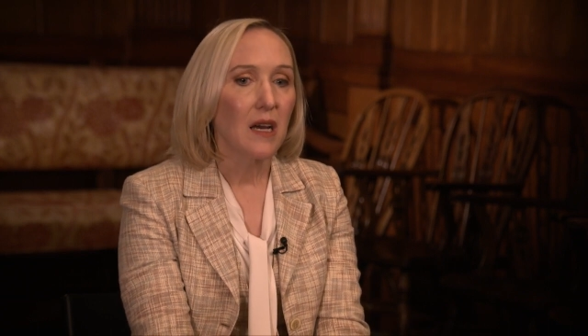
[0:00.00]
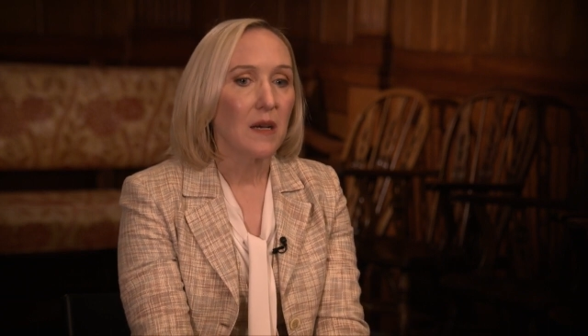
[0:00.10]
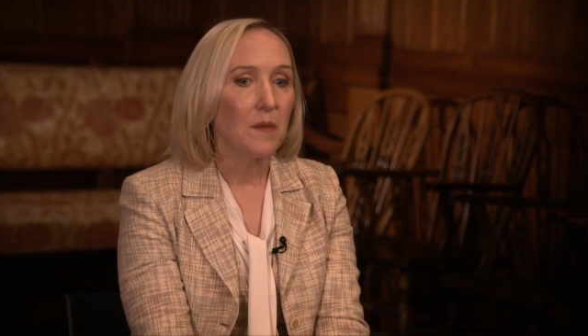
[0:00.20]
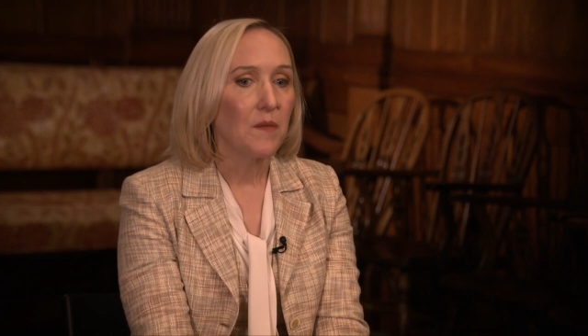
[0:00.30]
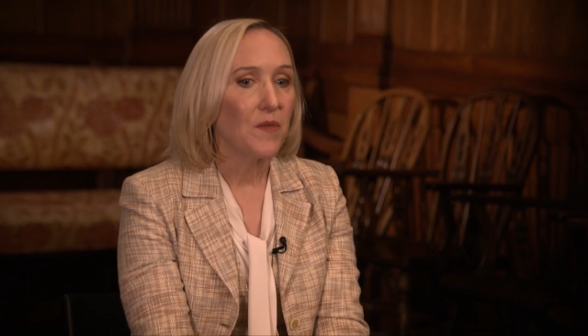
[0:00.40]

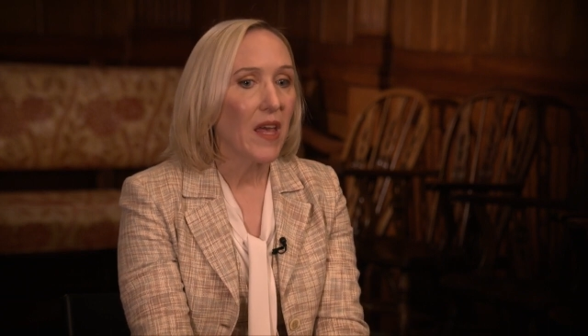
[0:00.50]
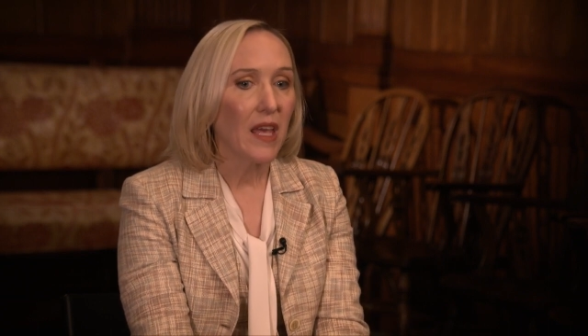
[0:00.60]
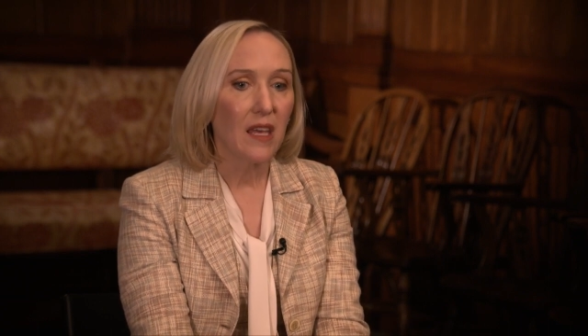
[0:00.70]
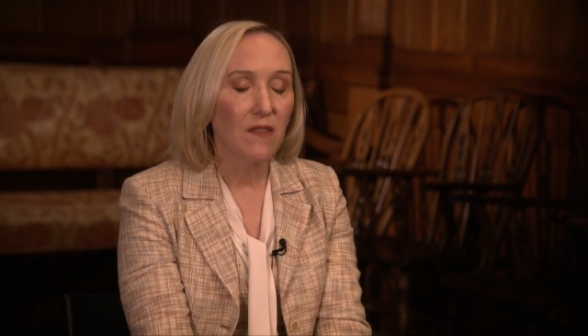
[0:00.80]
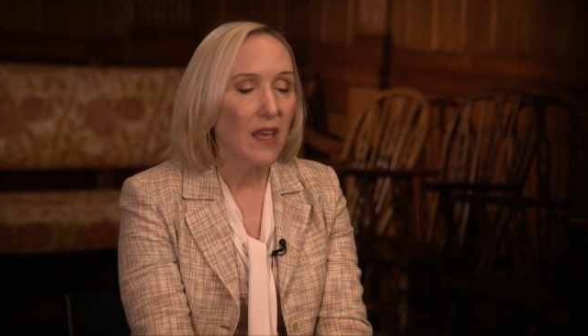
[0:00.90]
Um,
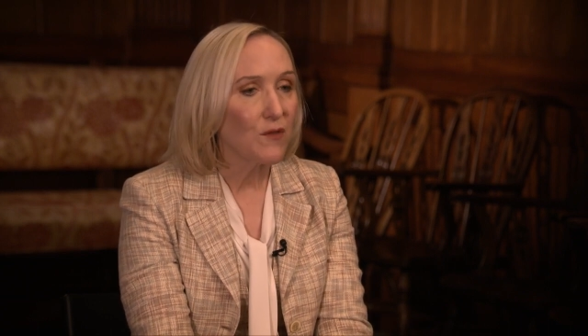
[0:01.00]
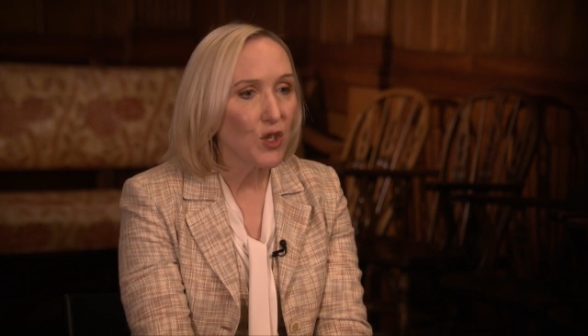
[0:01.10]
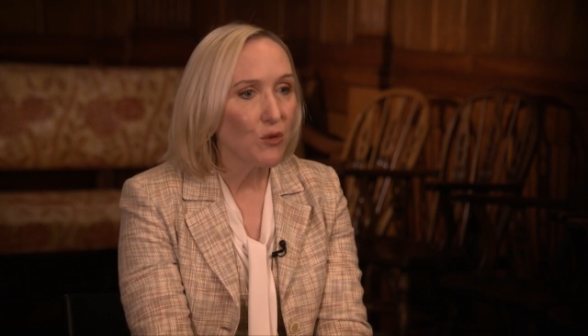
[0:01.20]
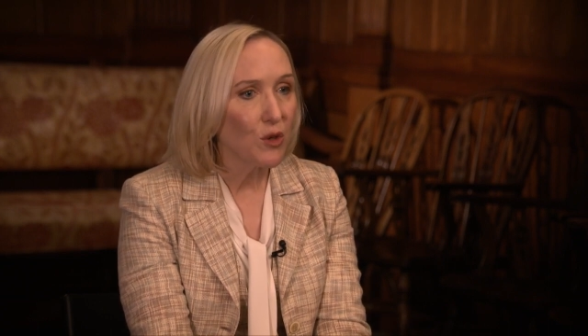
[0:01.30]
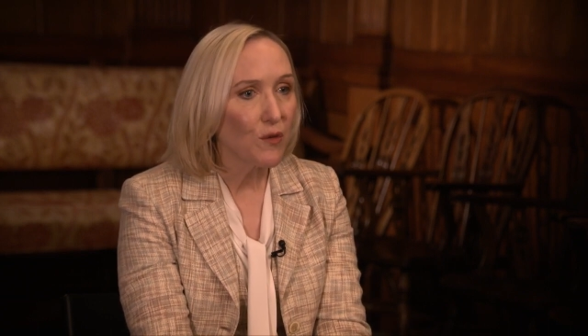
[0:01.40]
they they've
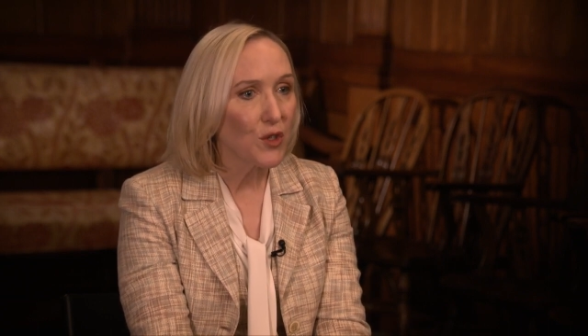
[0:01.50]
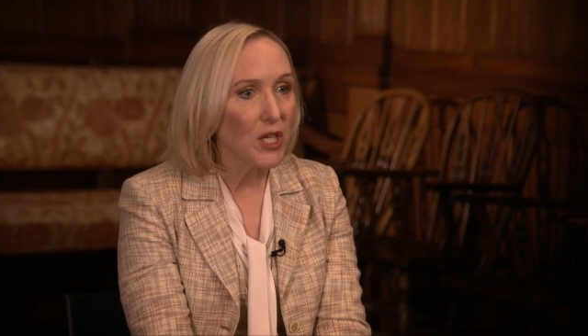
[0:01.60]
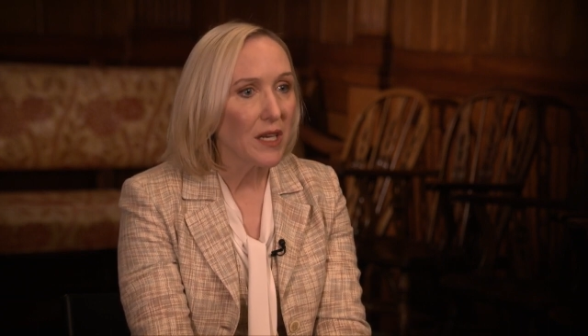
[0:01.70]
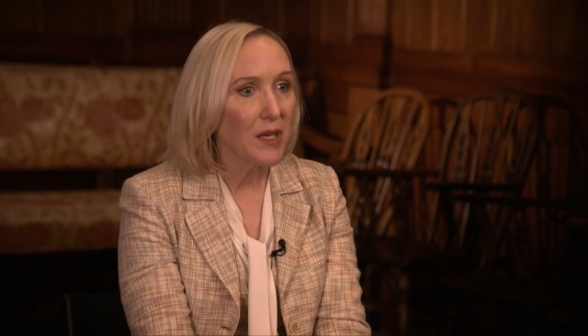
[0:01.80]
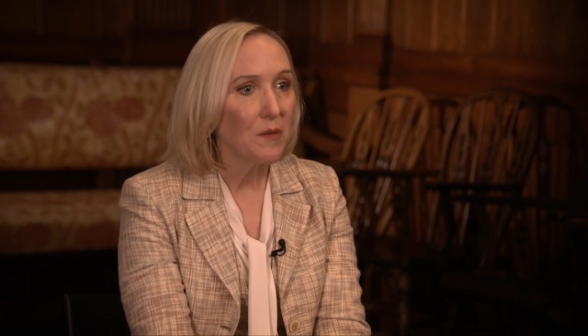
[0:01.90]
shown over
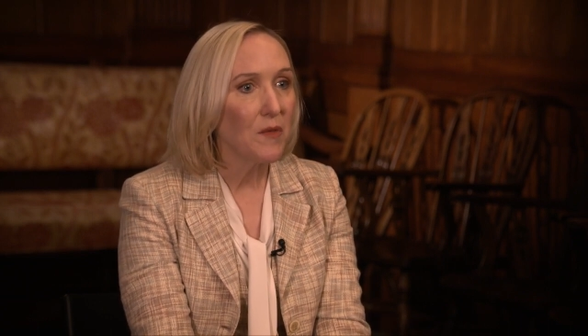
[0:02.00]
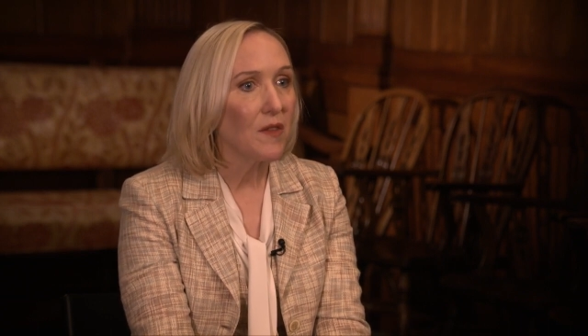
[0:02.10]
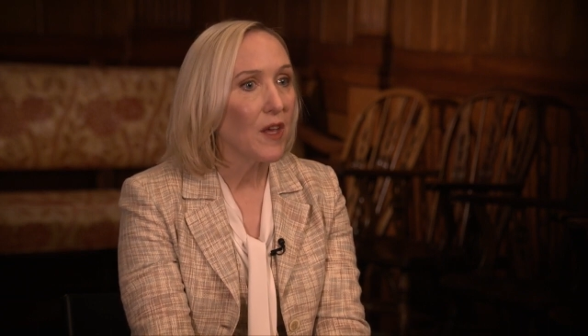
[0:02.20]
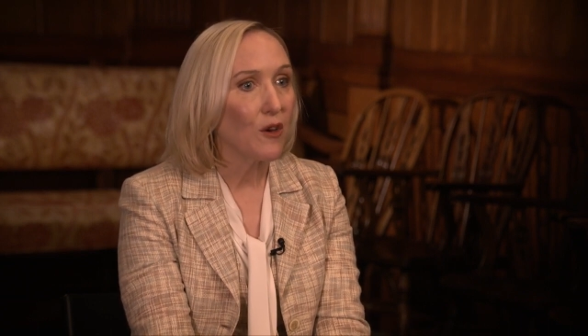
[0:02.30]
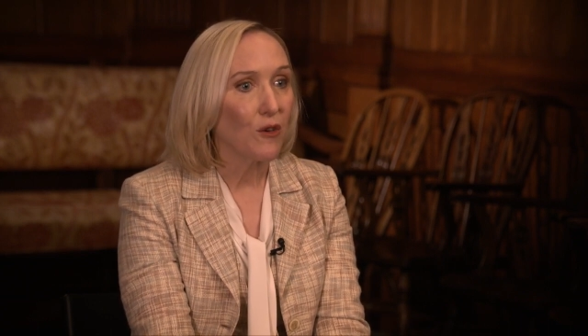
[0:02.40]
time
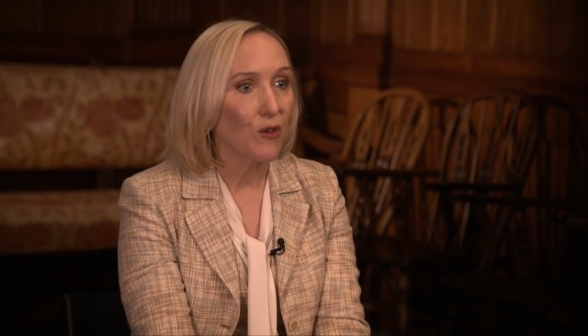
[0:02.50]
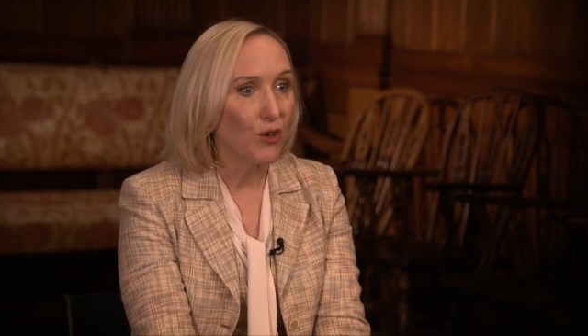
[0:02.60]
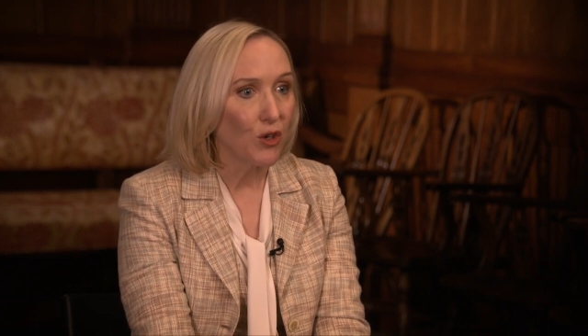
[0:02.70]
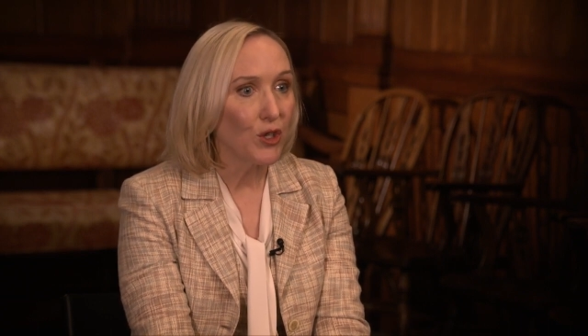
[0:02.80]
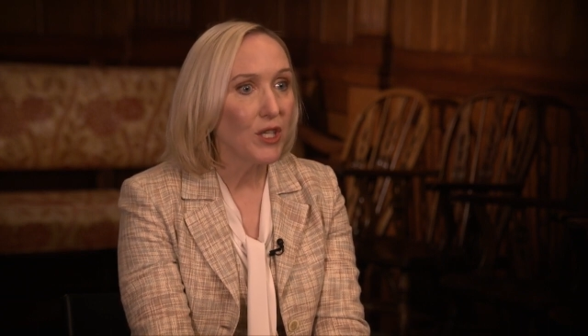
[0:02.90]
that they are
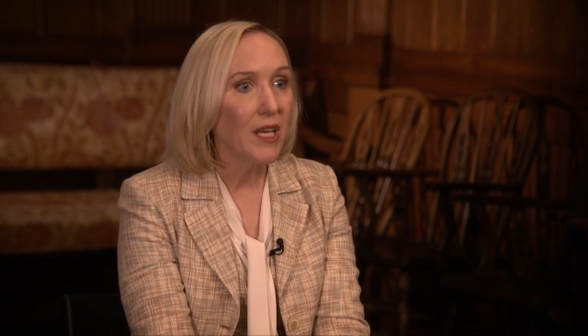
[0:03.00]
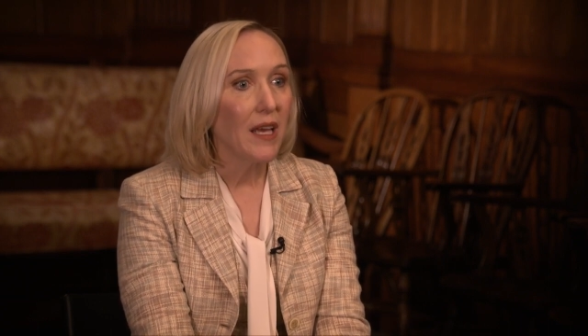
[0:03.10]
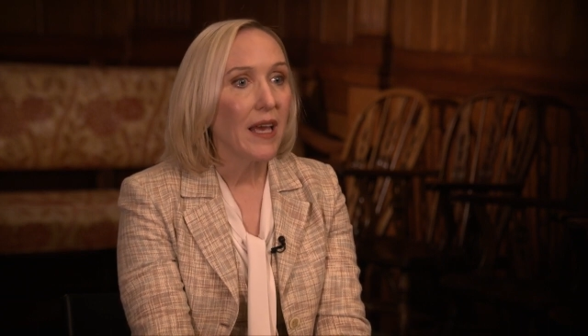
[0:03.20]
good